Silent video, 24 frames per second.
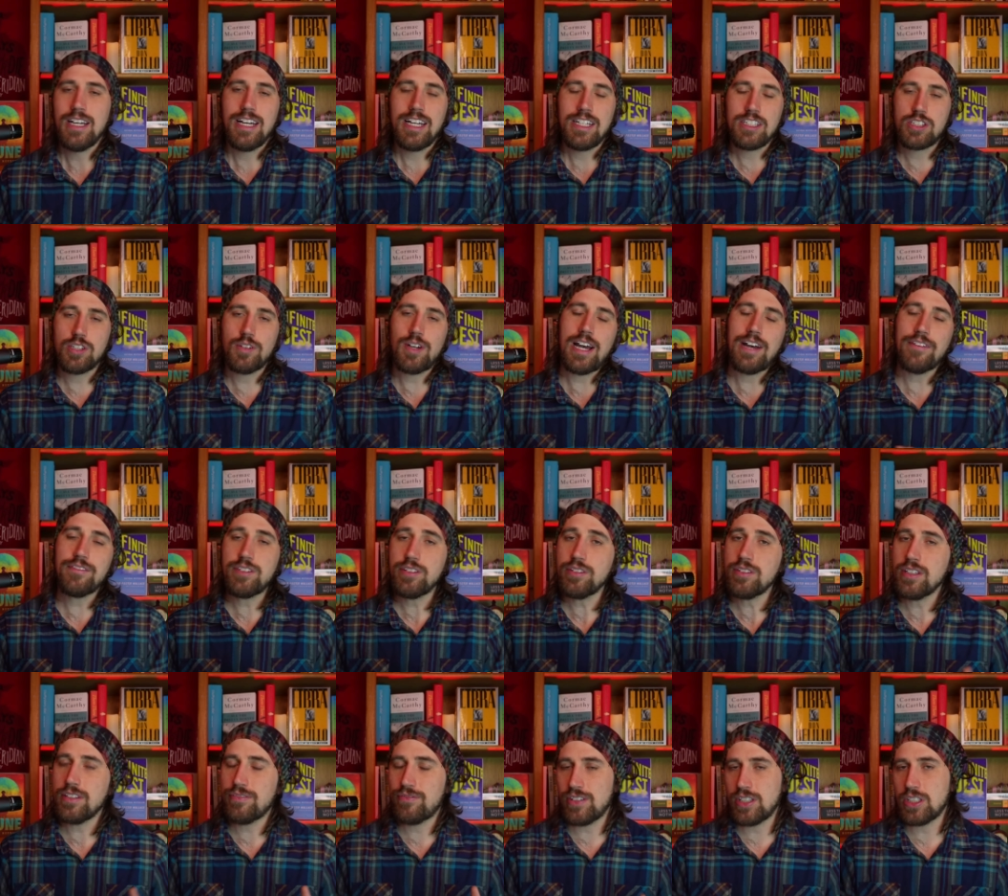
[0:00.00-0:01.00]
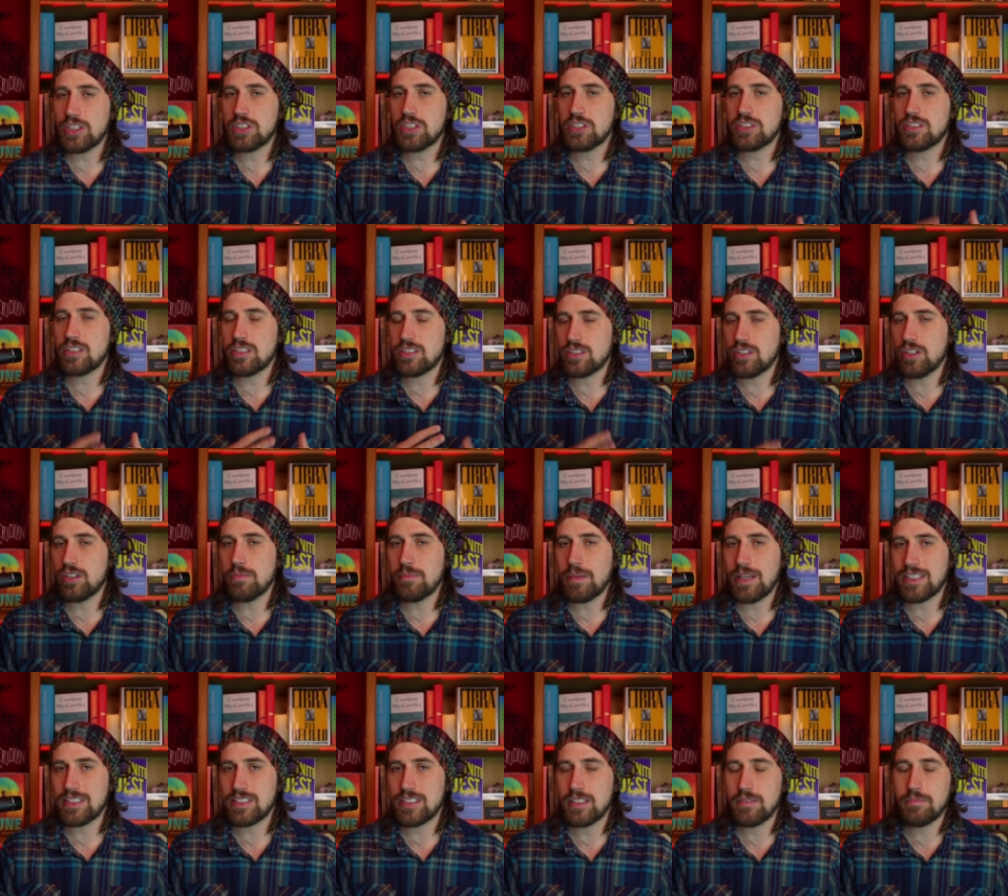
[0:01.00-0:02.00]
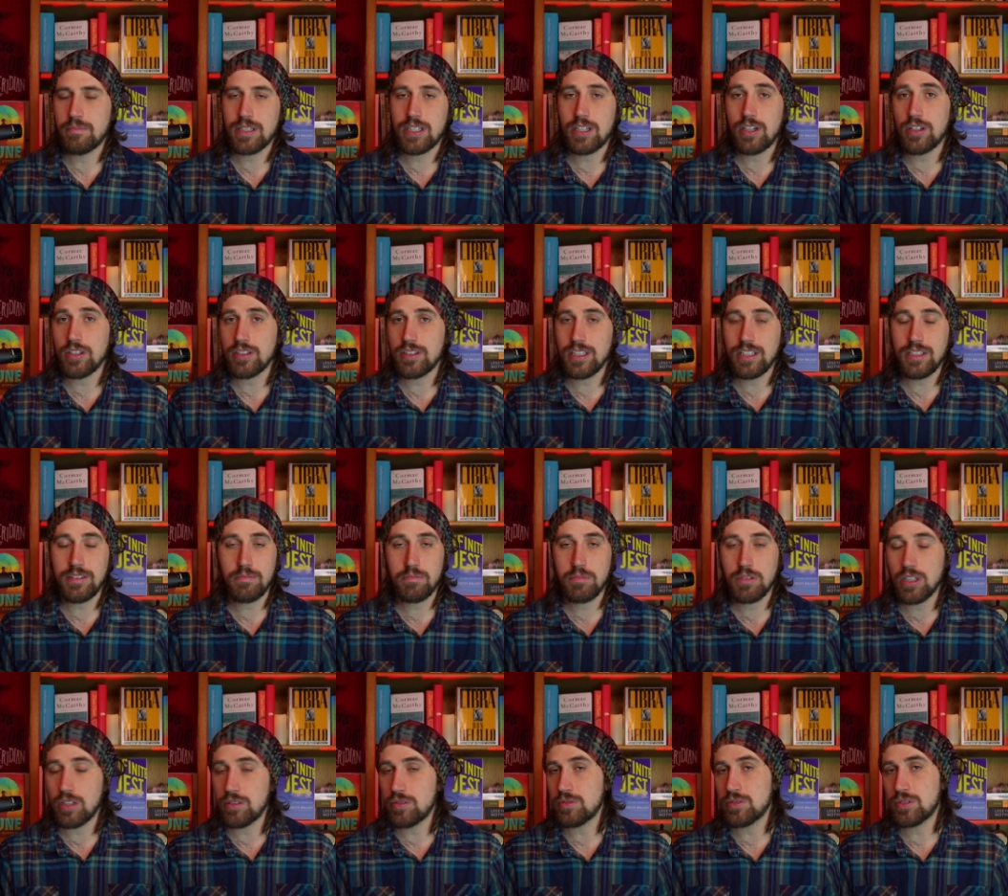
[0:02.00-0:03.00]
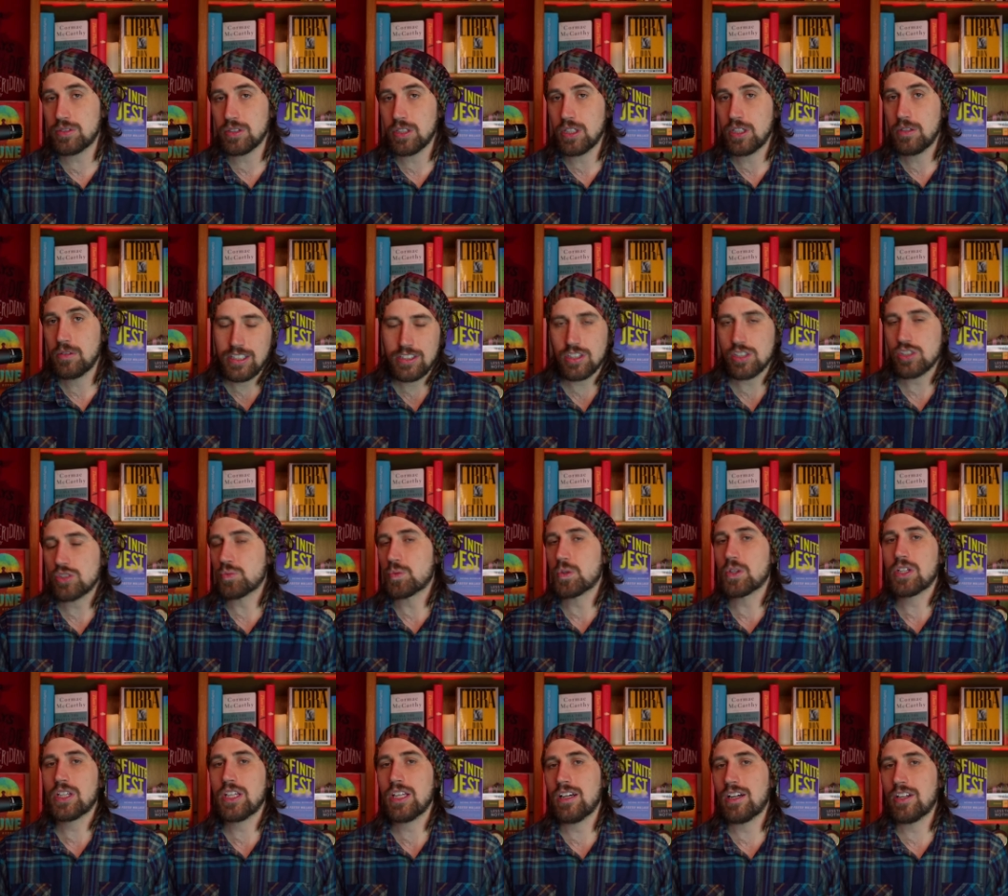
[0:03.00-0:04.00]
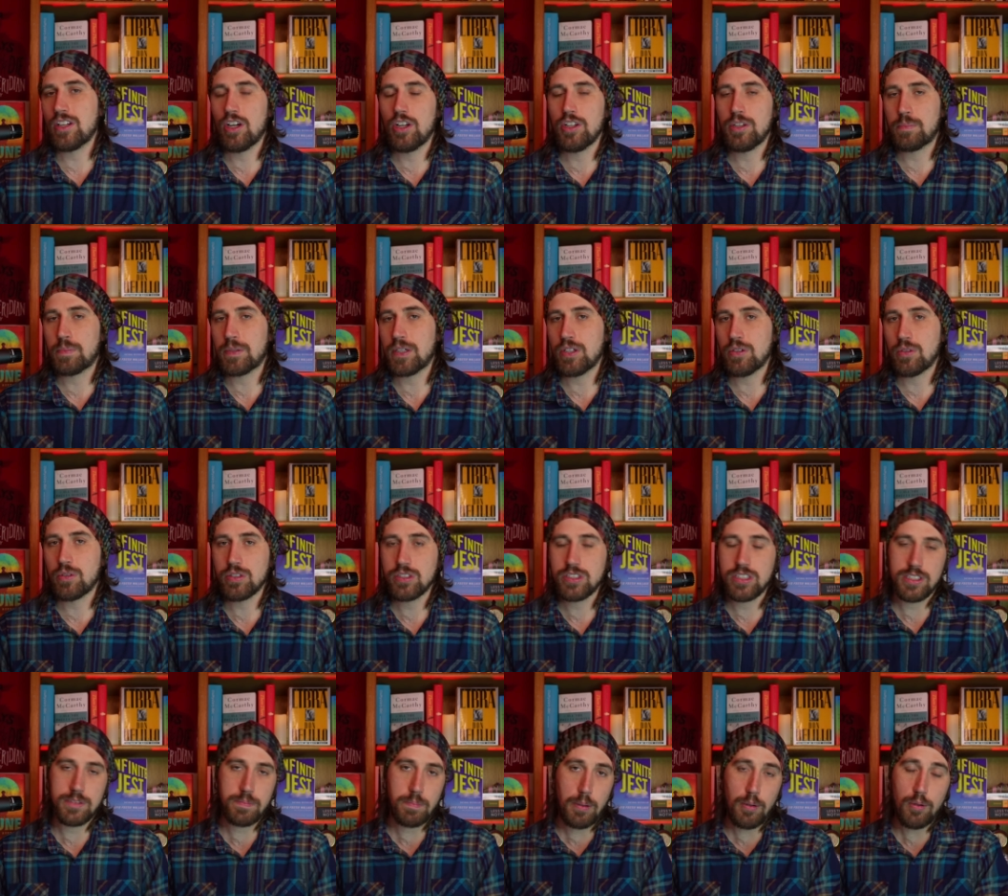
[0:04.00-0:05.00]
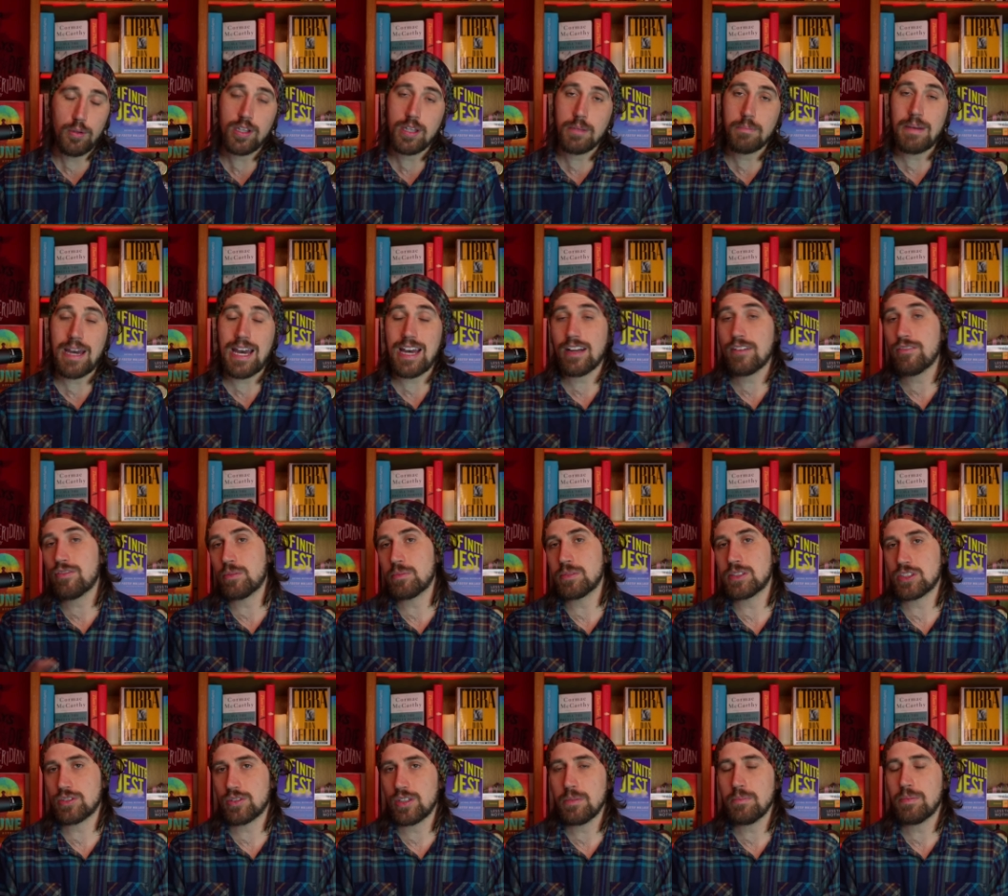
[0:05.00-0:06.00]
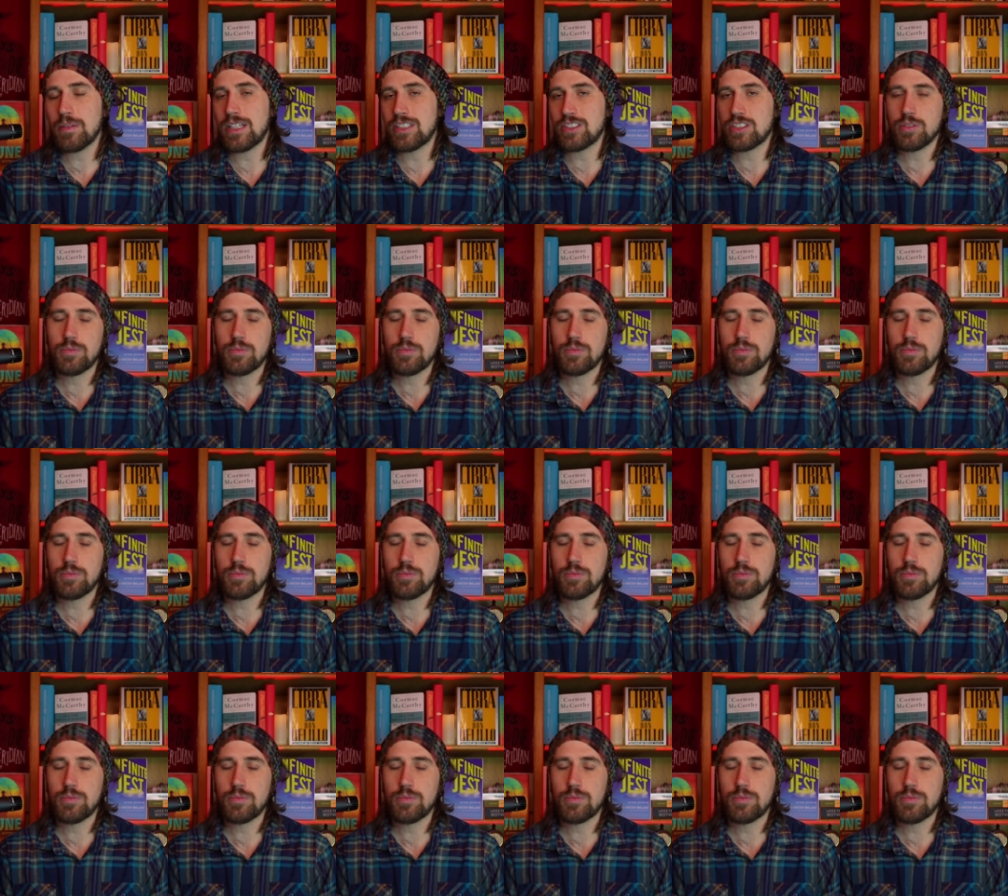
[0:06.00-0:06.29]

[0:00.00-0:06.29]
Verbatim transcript: And so after he finishes the stonemason, McCarthy goes and starts working on all the pretty horses, pulling back from a screenplay.